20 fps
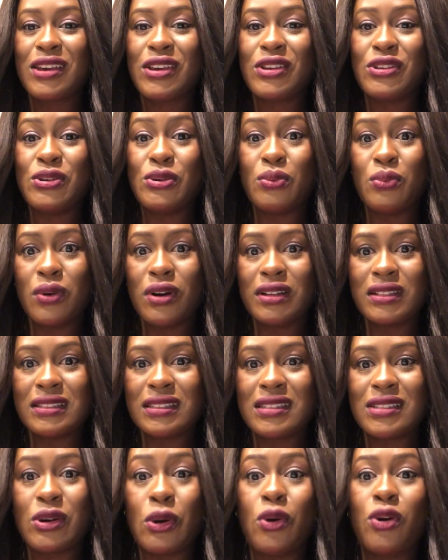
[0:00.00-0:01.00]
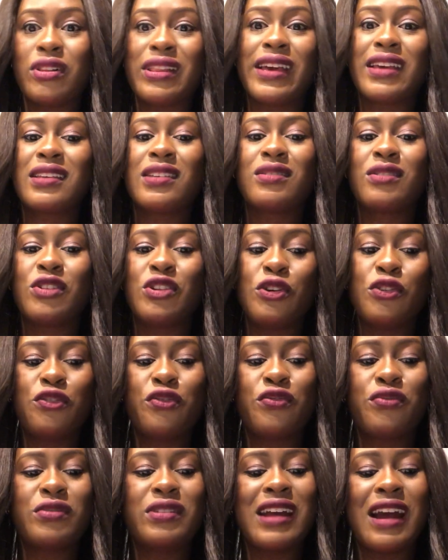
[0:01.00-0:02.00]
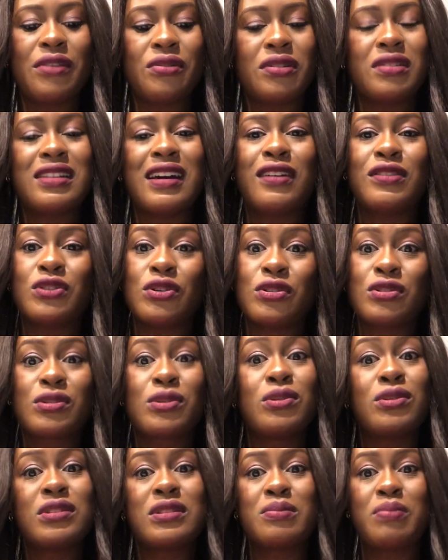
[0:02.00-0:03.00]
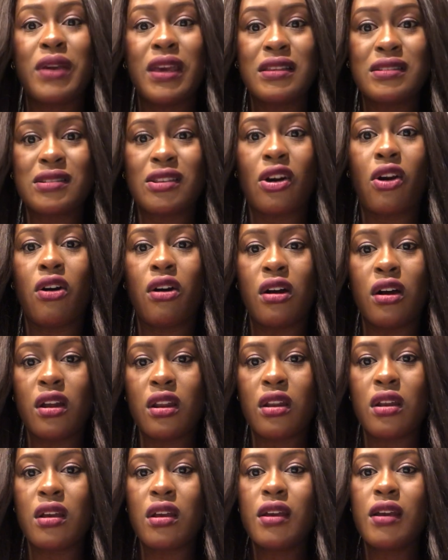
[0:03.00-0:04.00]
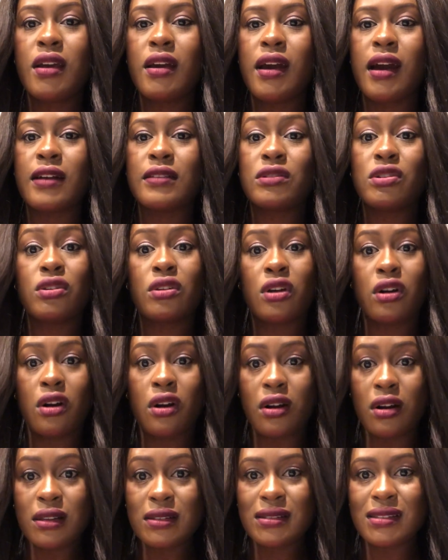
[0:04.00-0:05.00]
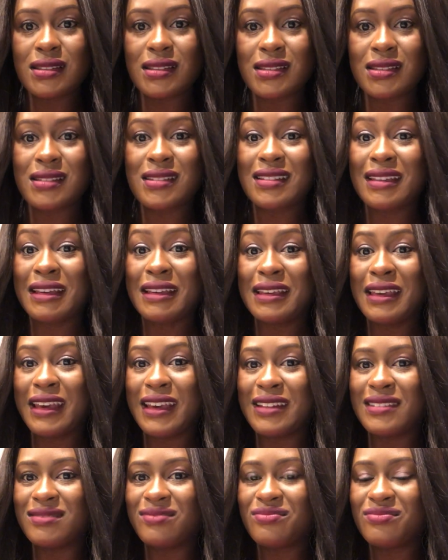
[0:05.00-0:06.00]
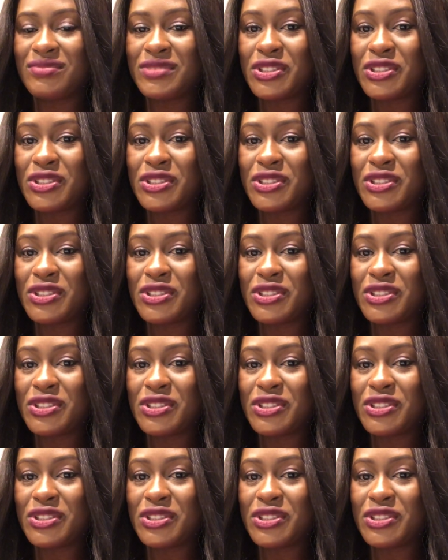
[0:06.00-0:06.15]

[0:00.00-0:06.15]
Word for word: you want, or like you've narrowed down your schools based on the costs, again,